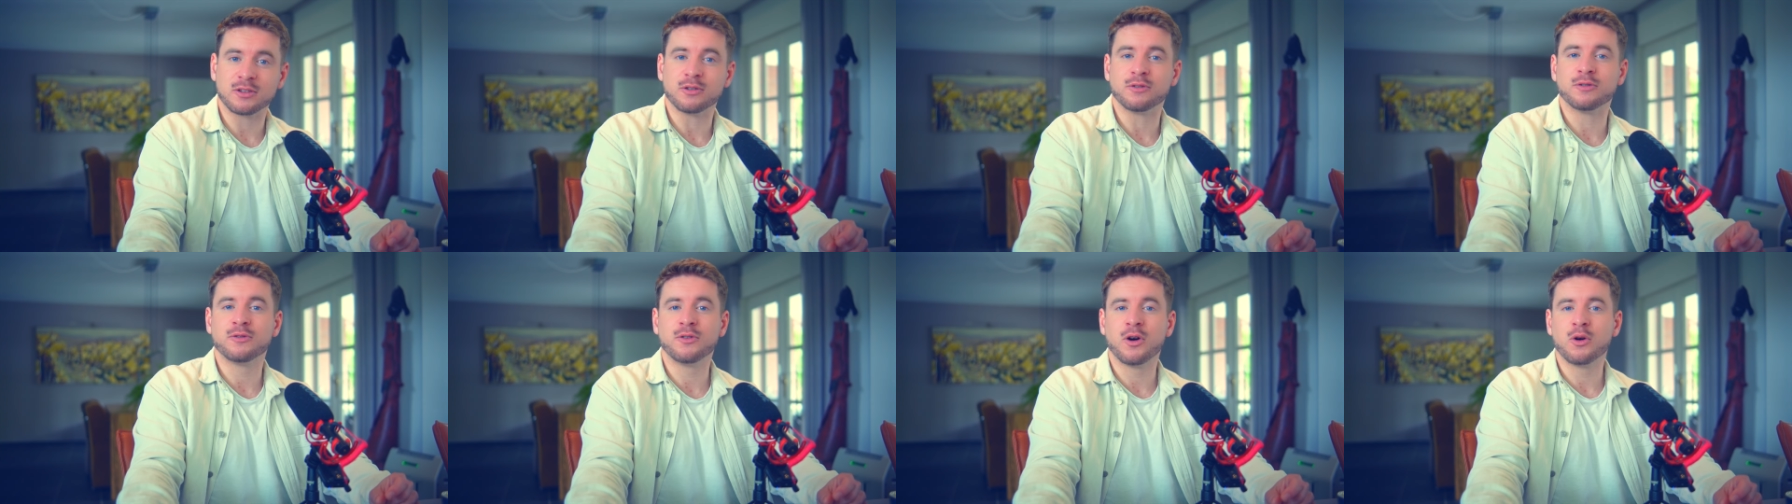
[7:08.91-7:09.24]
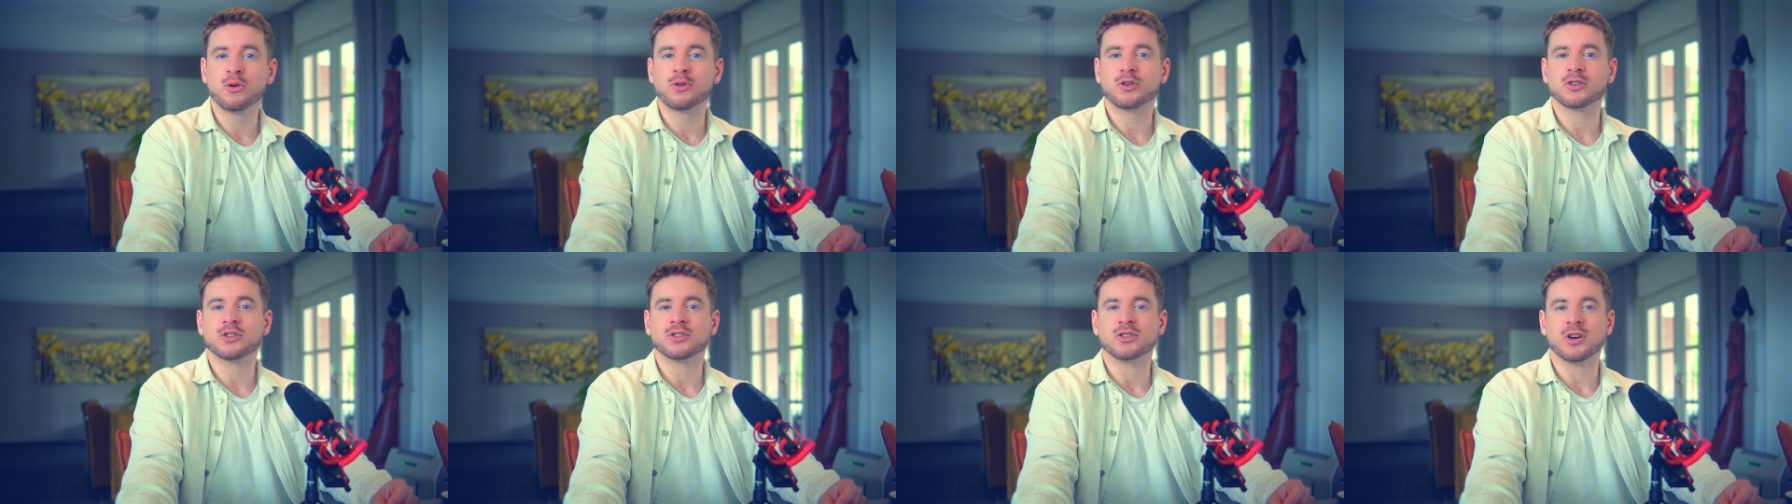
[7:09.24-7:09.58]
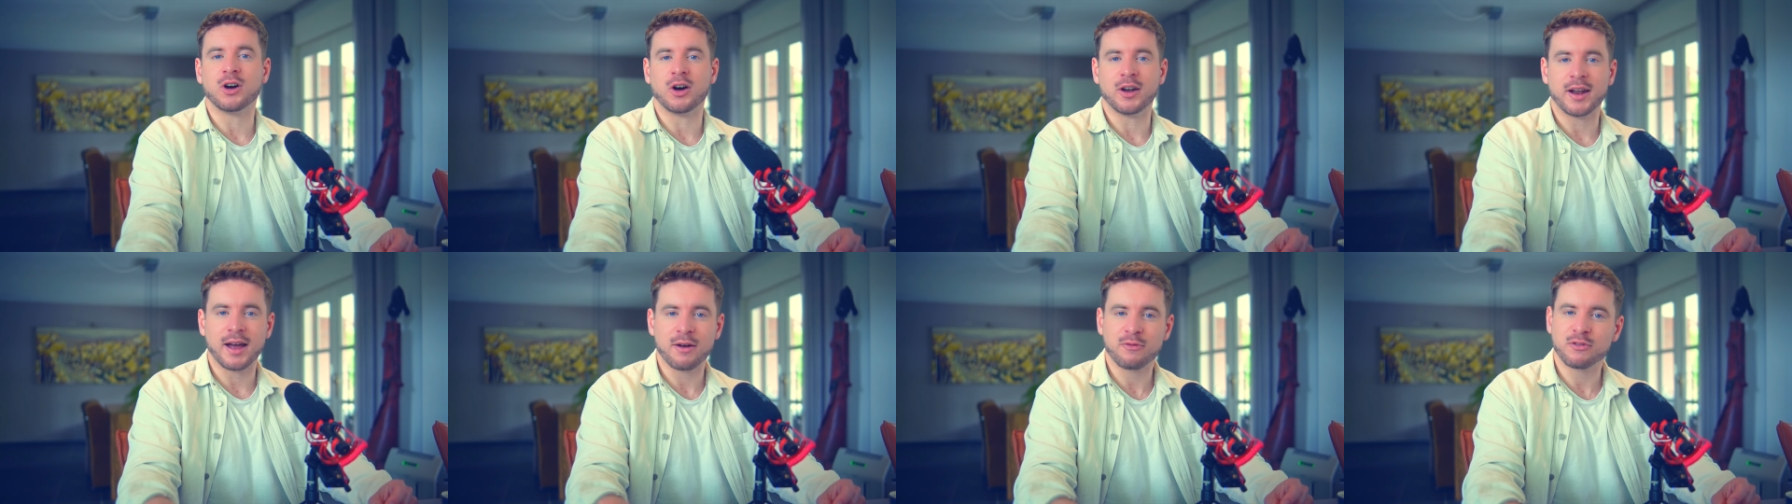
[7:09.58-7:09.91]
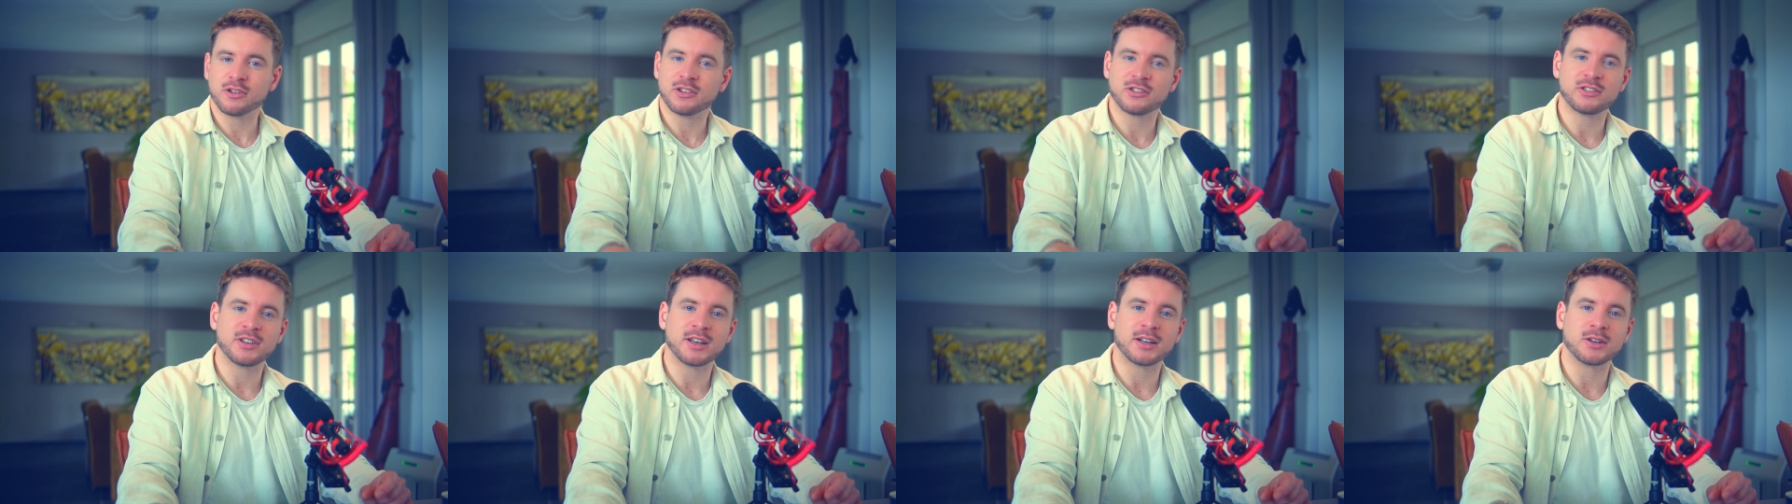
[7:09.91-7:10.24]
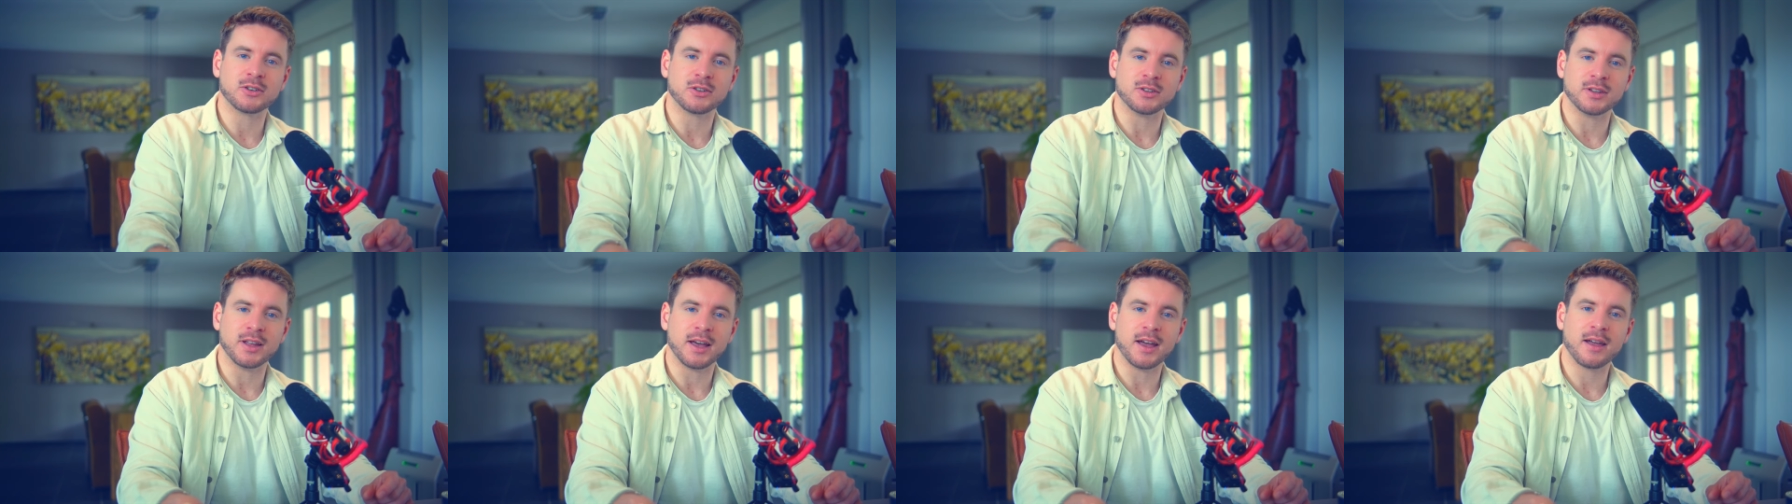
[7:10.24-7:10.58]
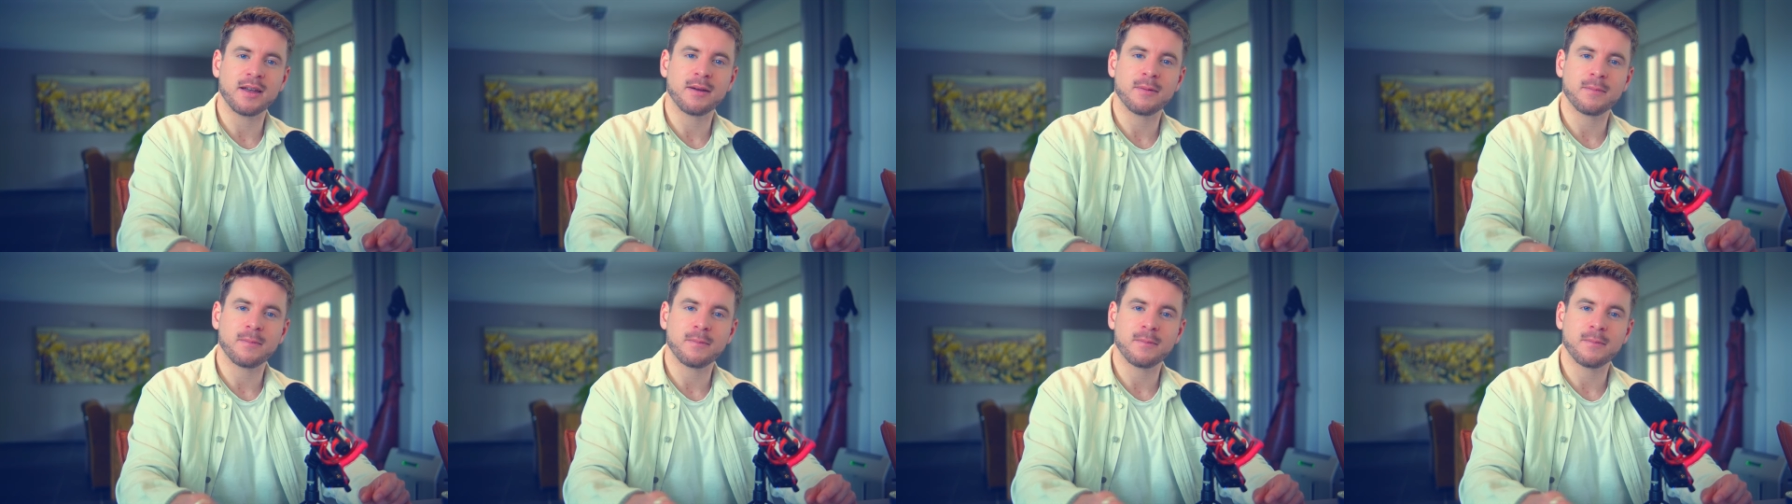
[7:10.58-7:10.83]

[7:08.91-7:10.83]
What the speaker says: to focus on every single day.